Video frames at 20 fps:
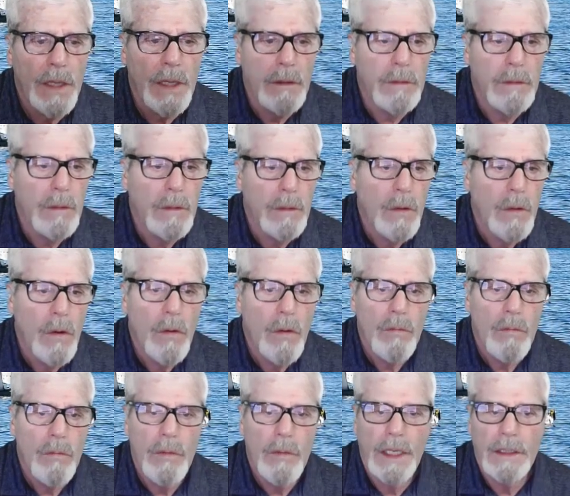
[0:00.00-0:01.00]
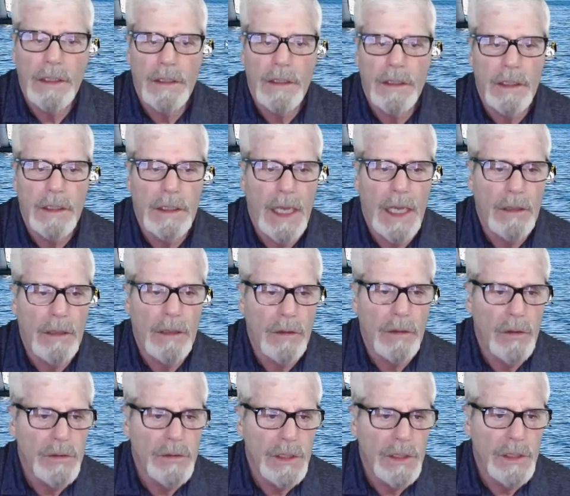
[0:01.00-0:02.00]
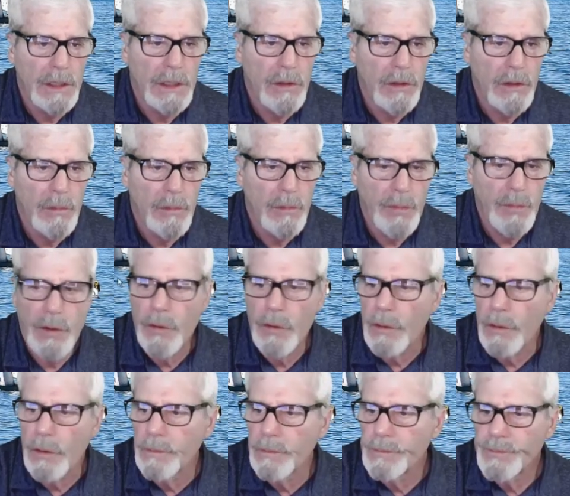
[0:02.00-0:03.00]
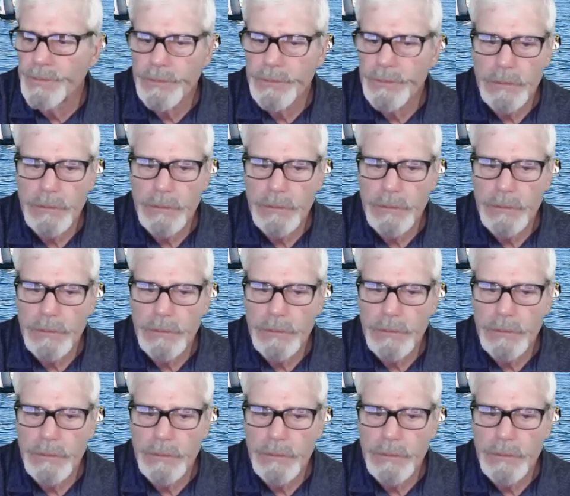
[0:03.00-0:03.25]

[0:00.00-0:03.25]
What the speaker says: there right into the downloads on your computer.